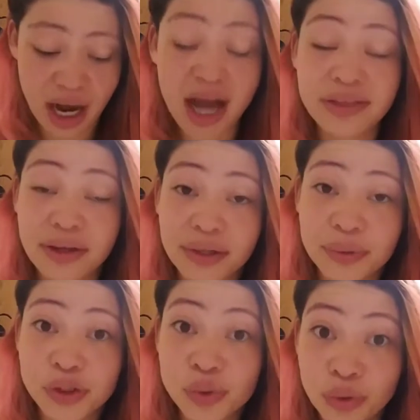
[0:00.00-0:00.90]
I thought it
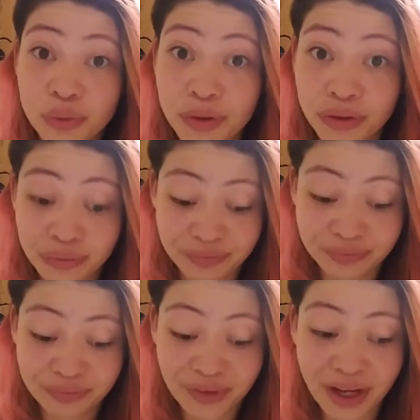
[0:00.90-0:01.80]
was normal.
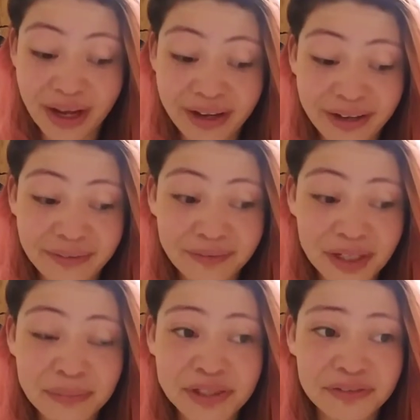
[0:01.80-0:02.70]
I
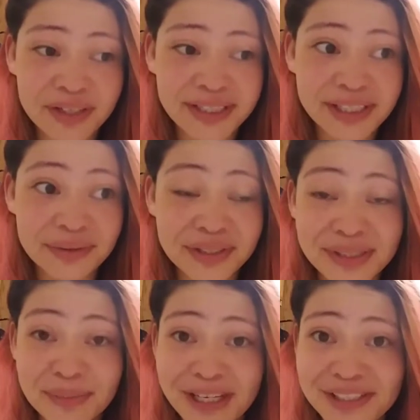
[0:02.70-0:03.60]
come to find out
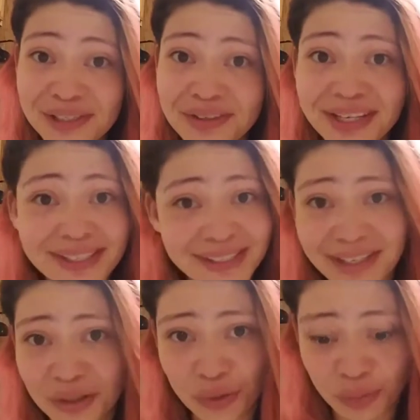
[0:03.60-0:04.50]
this past year that it's
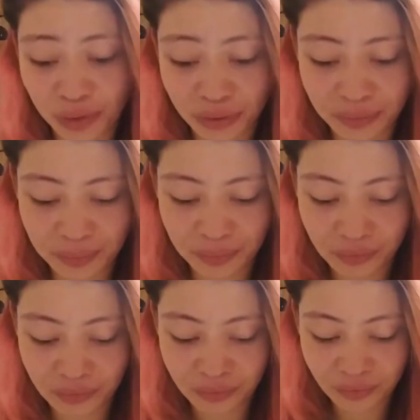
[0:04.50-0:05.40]
not normal.
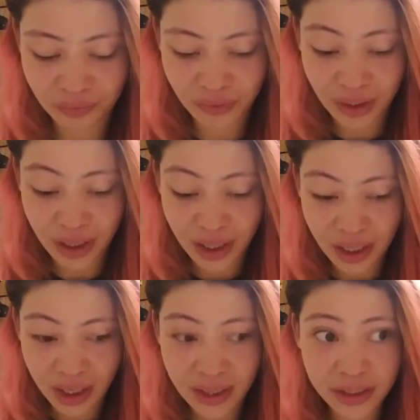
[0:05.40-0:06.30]

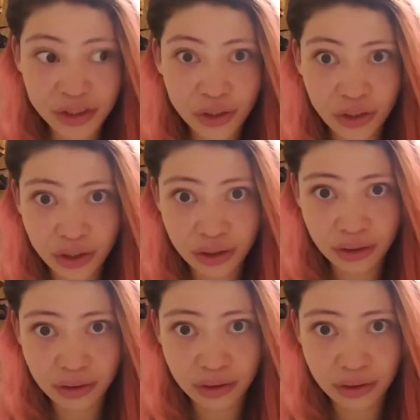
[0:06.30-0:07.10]
And that's hard.